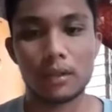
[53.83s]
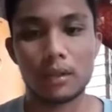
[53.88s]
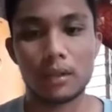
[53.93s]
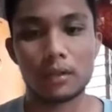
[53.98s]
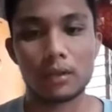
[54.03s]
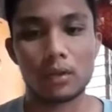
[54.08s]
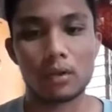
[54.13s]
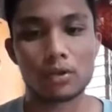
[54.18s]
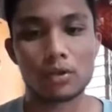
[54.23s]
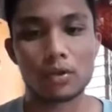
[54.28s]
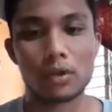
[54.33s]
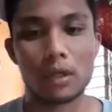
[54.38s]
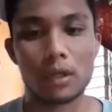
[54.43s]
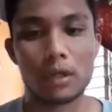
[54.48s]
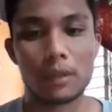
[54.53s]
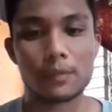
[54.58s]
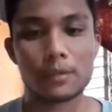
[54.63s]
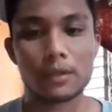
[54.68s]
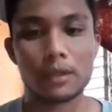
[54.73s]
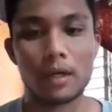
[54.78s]
It also
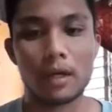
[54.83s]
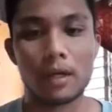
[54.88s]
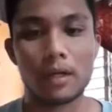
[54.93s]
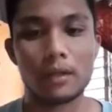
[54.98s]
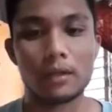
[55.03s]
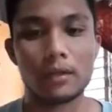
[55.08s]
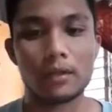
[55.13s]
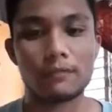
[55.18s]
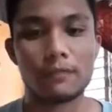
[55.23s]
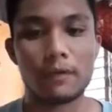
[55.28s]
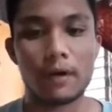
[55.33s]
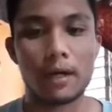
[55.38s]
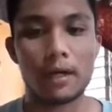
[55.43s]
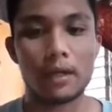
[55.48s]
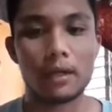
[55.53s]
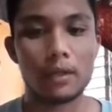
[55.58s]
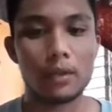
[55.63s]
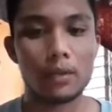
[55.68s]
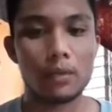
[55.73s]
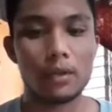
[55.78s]
helps in
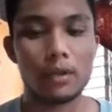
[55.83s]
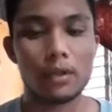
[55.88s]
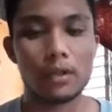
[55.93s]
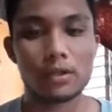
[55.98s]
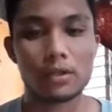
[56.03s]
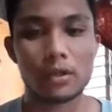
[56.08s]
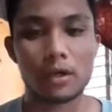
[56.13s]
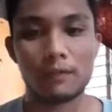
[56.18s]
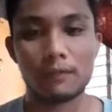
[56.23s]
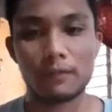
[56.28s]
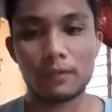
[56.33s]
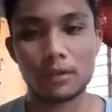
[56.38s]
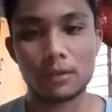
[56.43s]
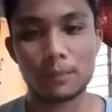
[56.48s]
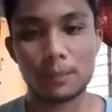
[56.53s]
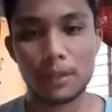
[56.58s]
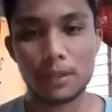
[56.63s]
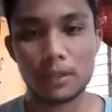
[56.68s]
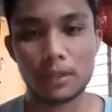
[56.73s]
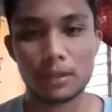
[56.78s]
identifying newly discovered
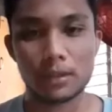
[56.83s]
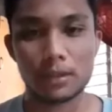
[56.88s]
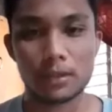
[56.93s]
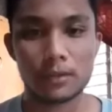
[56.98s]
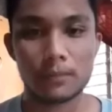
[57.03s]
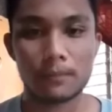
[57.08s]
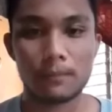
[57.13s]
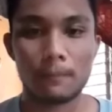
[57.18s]
species.